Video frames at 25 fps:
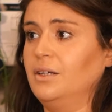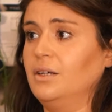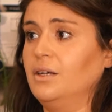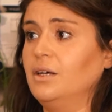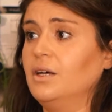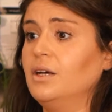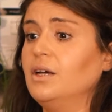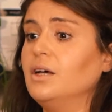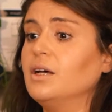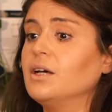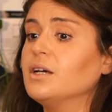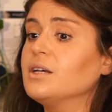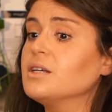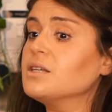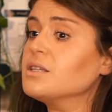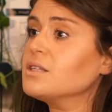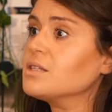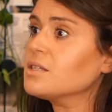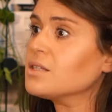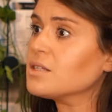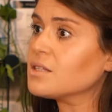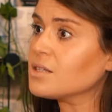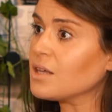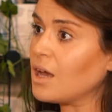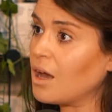
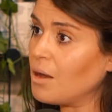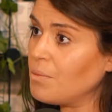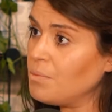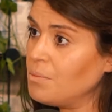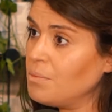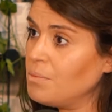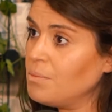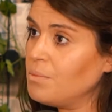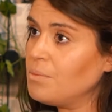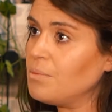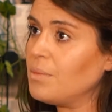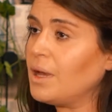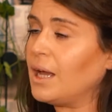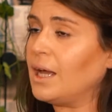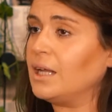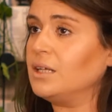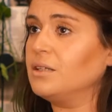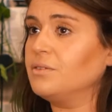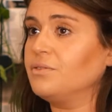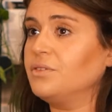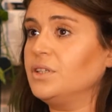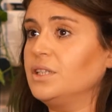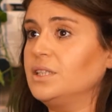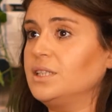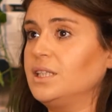Some Alevis live
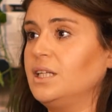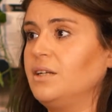it